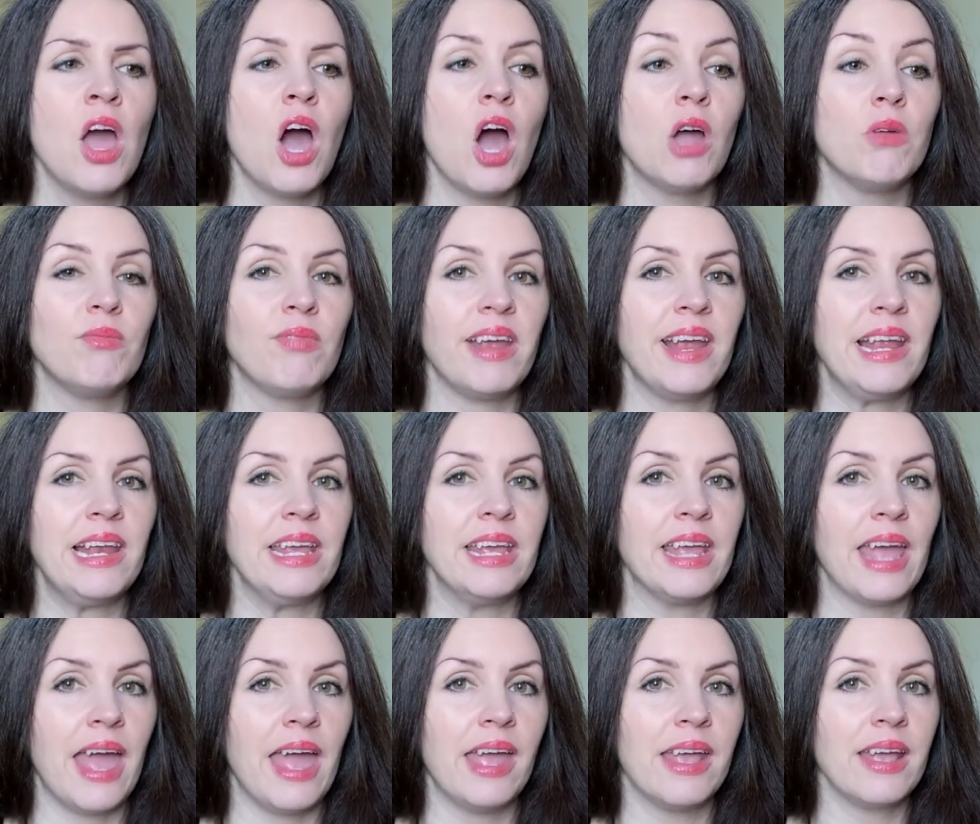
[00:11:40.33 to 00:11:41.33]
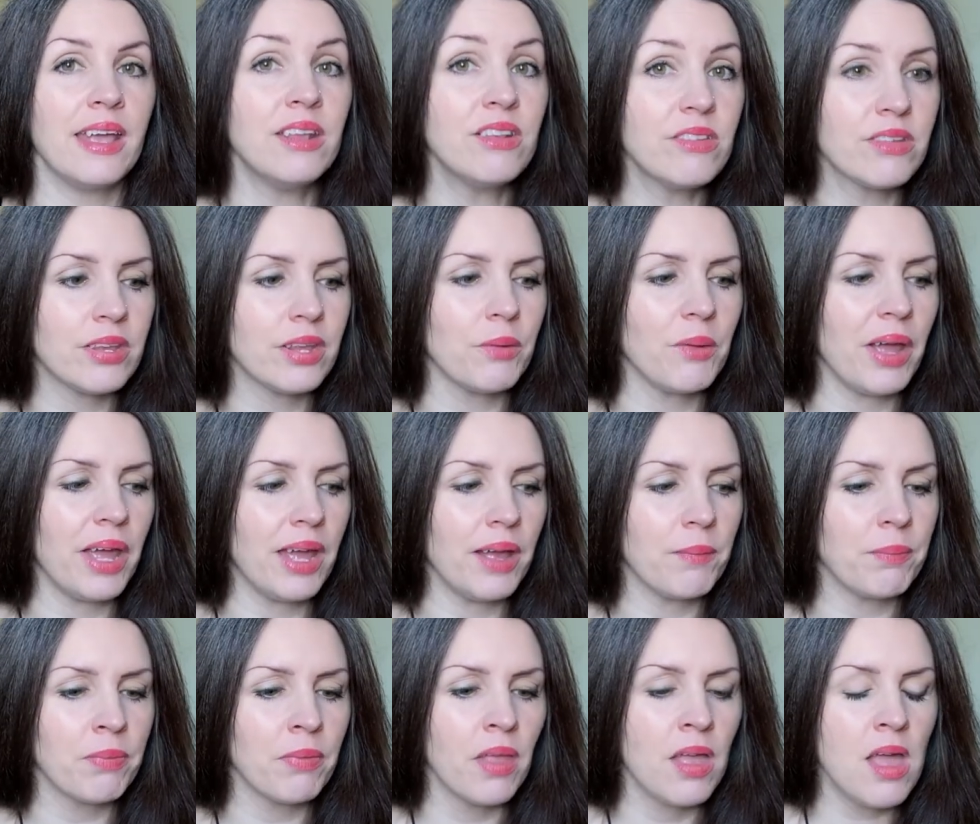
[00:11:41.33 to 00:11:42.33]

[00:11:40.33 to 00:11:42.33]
I'm really getting into it.